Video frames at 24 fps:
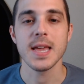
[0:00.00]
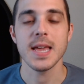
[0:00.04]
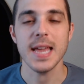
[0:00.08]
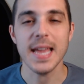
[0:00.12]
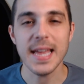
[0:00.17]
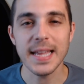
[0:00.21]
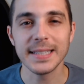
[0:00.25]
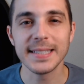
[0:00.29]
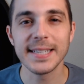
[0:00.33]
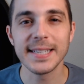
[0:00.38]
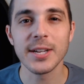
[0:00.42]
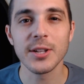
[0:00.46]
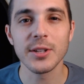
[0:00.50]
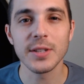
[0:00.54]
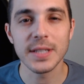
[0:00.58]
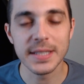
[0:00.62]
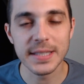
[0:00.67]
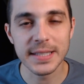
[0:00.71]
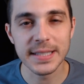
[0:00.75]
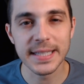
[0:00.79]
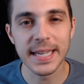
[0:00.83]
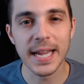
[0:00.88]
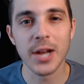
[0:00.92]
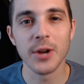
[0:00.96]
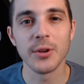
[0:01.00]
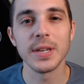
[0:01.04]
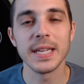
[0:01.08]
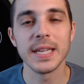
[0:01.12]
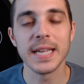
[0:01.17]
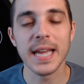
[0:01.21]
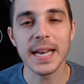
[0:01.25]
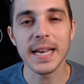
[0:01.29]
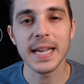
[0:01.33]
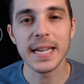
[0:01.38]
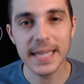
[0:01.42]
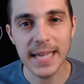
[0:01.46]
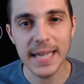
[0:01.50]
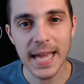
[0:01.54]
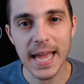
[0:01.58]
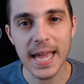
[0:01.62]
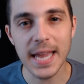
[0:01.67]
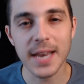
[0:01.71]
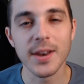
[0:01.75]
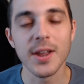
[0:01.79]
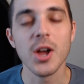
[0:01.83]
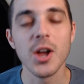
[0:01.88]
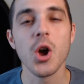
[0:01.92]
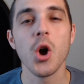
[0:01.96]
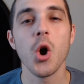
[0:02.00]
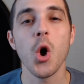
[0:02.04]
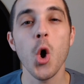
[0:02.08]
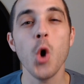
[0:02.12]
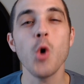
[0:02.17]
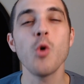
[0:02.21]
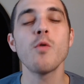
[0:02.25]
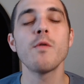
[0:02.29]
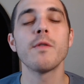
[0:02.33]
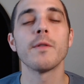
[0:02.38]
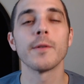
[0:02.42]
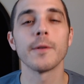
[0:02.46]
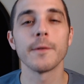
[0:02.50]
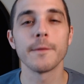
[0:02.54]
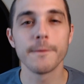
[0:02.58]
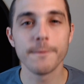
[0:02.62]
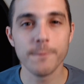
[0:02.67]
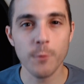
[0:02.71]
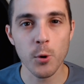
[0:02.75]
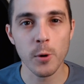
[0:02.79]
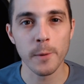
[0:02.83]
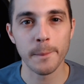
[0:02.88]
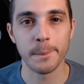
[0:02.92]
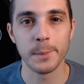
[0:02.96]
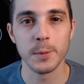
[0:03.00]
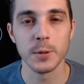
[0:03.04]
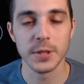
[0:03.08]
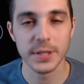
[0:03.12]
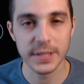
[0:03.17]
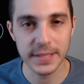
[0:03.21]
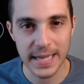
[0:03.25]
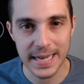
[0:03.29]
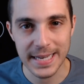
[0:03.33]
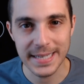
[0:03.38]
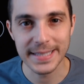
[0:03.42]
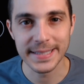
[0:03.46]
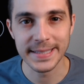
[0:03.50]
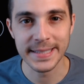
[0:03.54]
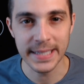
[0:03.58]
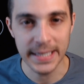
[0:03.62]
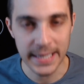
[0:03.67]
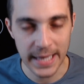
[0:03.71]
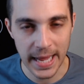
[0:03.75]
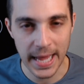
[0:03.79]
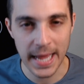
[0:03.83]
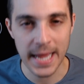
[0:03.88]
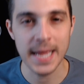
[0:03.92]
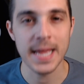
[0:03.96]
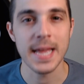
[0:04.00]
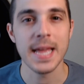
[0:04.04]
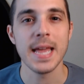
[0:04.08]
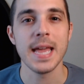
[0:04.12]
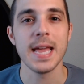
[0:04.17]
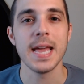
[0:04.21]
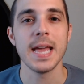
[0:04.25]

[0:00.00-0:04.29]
Intel is down yet again, over 4% today.